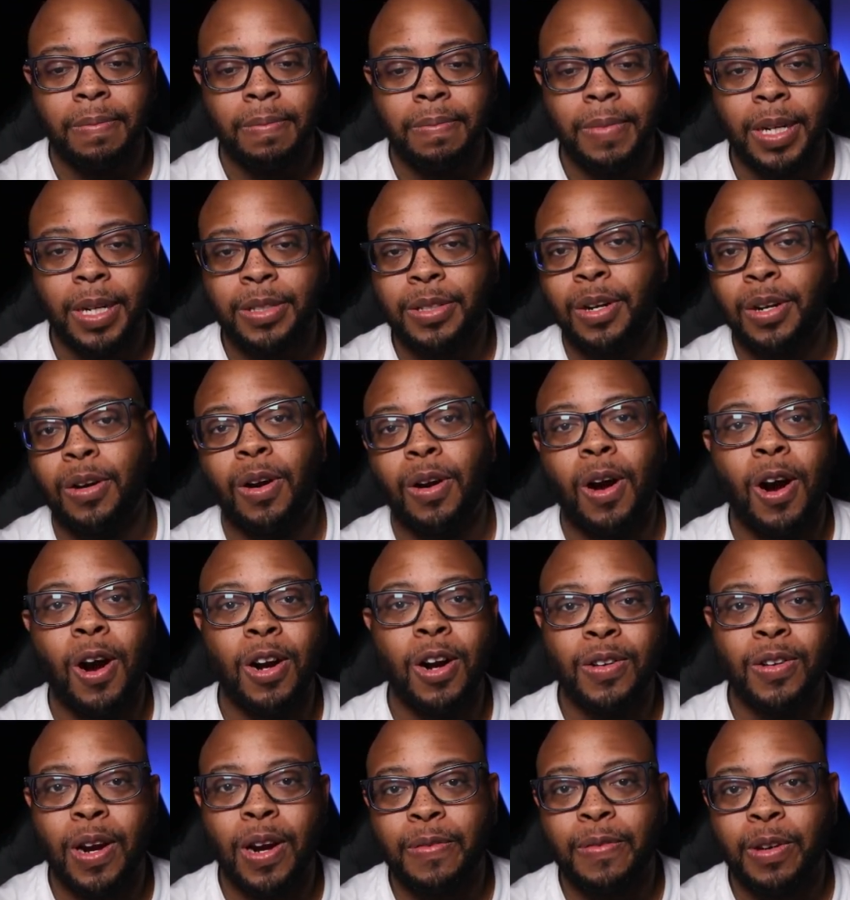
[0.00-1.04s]
external
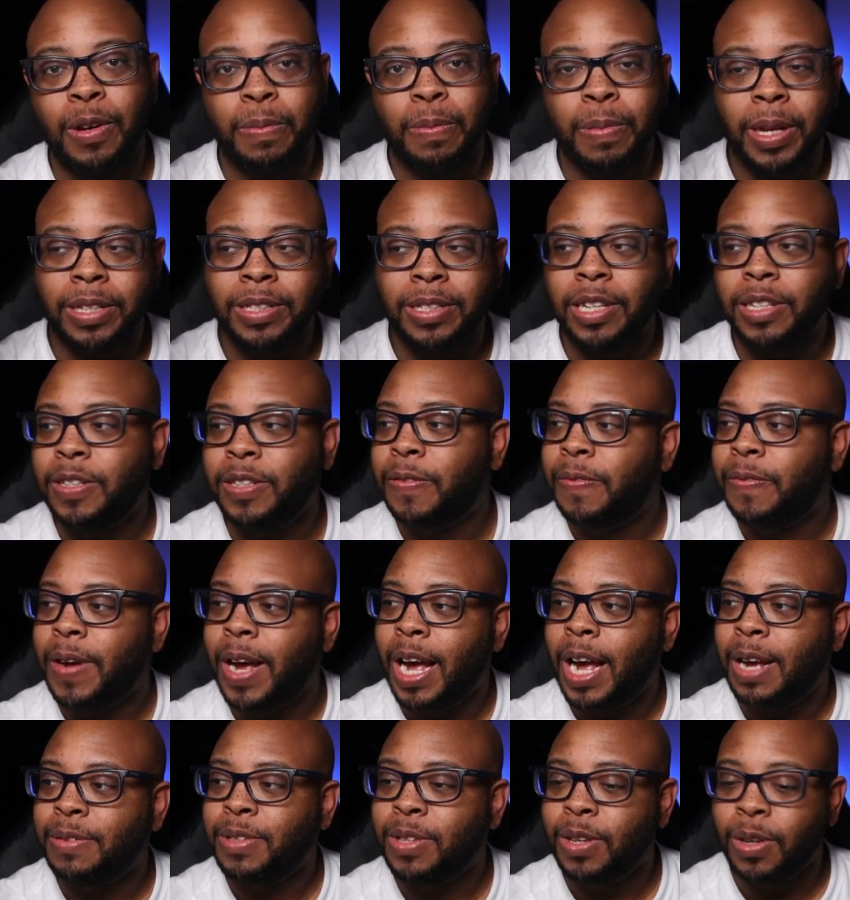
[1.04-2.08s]
hard drive for the PlayStation
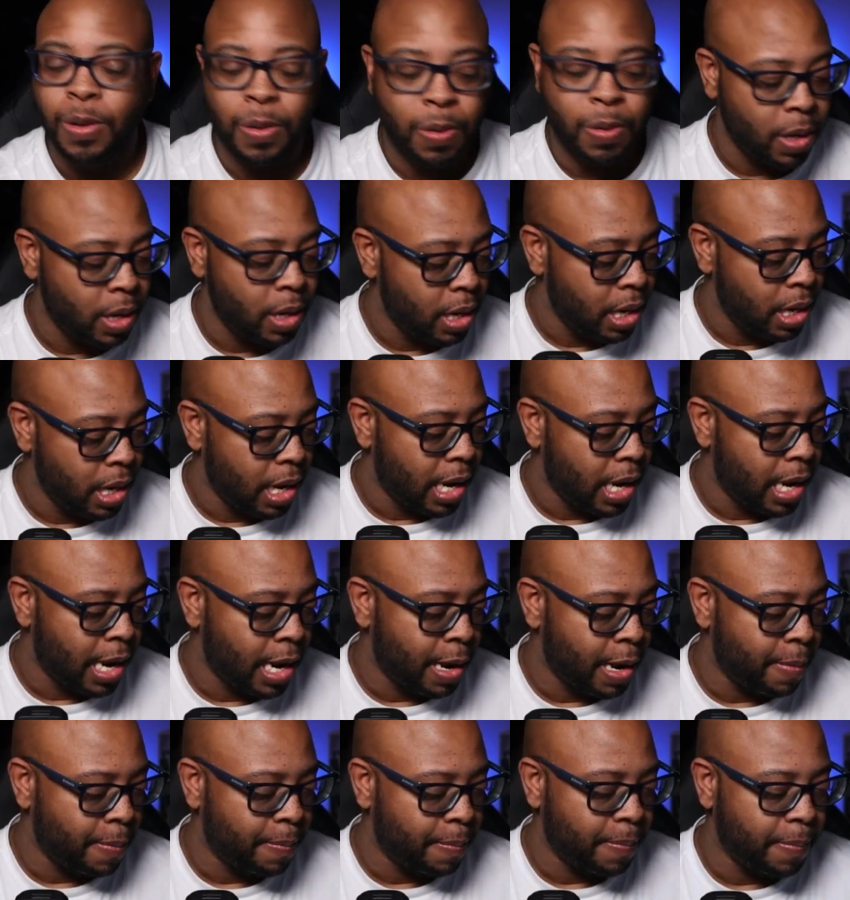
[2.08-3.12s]
5. So
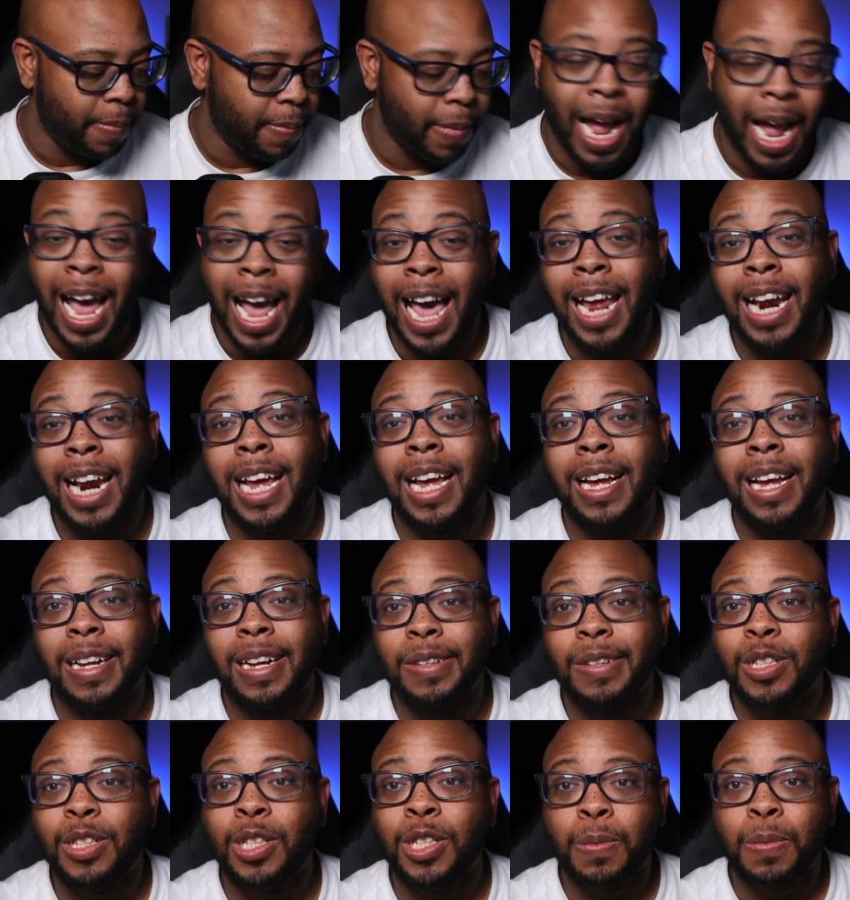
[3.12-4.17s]
I had a
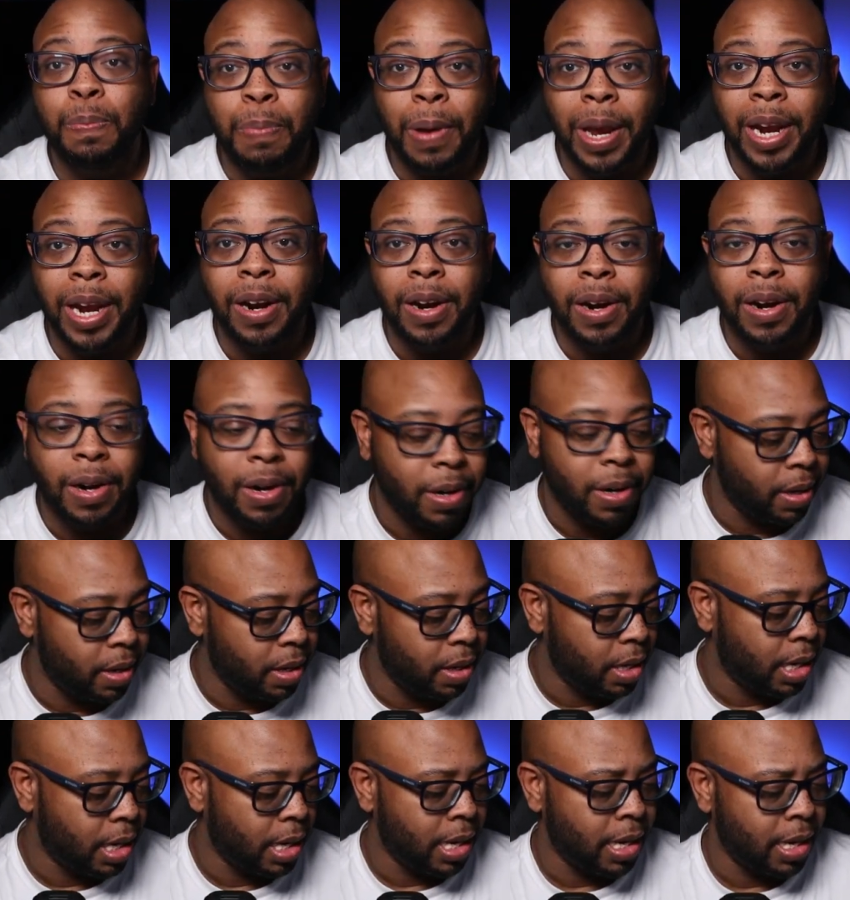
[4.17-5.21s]
spare